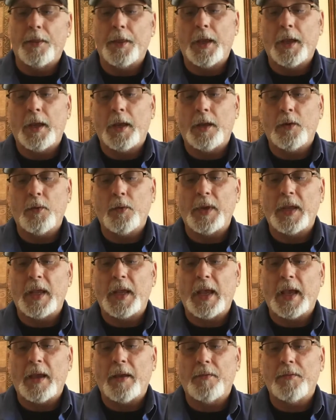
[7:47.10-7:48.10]
Then
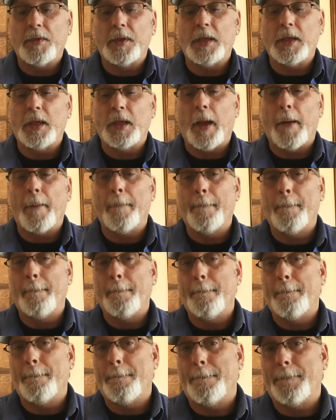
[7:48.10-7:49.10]
we have the
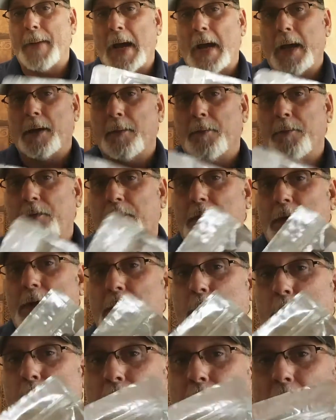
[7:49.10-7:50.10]
bottom
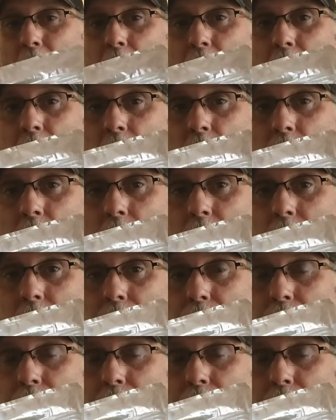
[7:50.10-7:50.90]
feeder pellets.